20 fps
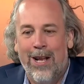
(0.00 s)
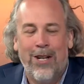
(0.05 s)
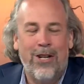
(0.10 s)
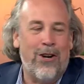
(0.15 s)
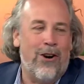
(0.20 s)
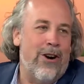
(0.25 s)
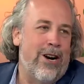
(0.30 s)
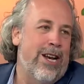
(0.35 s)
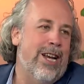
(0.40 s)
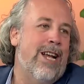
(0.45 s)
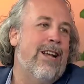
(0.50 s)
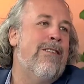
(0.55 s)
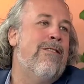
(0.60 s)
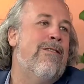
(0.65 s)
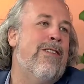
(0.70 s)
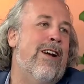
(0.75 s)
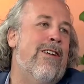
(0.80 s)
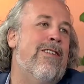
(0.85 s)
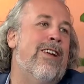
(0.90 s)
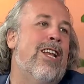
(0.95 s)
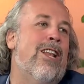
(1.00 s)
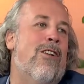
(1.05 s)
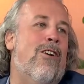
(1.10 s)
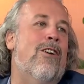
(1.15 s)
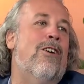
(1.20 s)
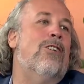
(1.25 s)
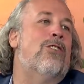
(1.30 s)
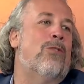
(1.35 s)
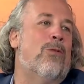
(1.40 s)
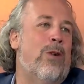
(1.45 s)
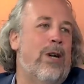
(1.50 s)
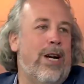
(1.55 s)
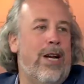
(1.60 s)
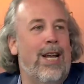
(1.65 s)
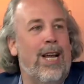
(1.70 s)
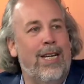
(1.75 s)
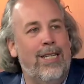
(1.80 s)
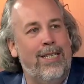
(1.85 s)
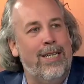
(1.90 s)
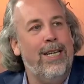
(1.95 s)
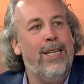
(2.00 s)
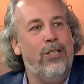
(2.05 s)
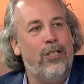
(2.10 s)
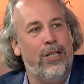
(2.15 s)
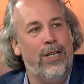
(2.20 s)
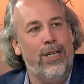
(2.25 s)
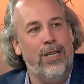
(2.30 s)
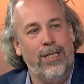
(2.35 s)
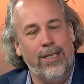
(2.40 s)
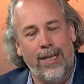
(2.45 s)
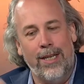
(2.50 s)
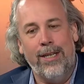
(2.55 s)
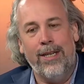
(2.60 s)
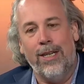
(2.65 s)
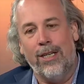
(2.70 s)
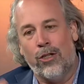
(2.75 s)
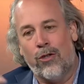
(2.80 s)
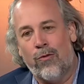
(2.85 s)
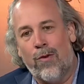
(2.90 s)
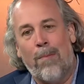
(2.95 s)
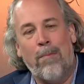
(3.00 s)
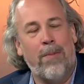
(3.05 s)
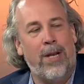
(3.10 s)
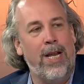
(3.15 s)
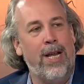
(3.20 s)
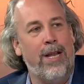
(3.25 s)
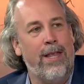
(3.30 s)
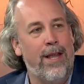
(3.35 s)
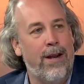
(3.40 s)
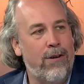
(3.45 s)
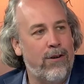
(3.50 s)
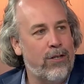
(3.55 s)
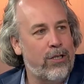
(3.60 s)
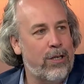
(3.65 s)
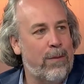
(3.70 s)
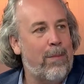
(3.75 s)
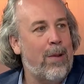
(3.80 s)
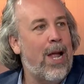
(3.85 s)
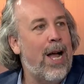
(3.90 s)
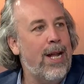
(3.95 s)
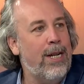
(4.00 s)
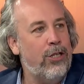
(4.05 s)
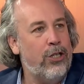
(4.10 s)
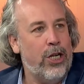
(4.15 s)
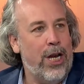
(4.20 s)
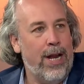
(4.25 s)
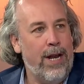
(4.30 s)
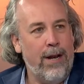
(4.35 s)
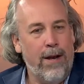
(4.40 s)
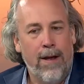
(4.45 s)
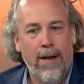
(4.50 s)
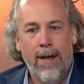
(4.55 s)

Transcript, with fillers: targeting very large organizations and disrupting their supply chain.